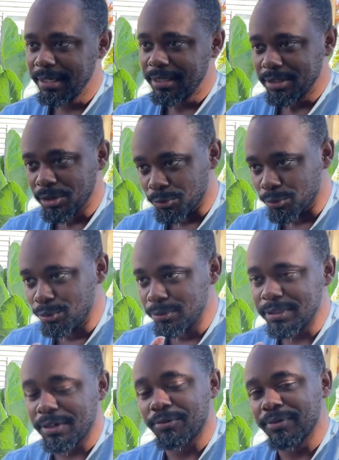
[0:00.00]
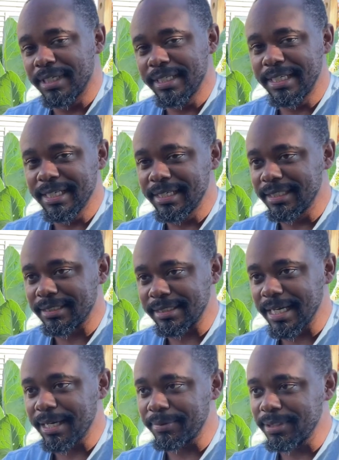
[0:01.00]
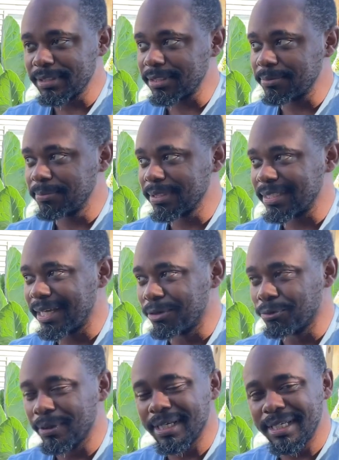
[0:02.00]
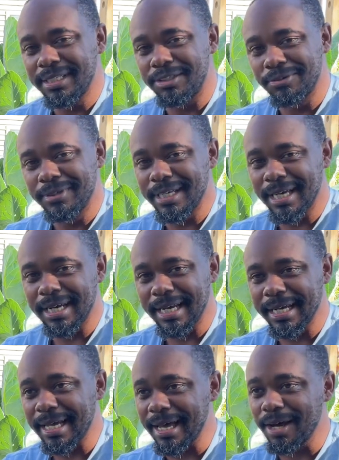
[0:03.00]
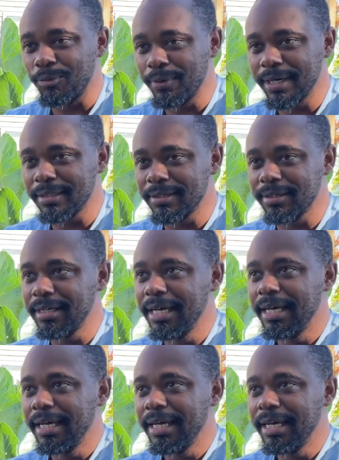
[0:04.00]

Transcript: the roots are really getting established, but they really do not like hot weather,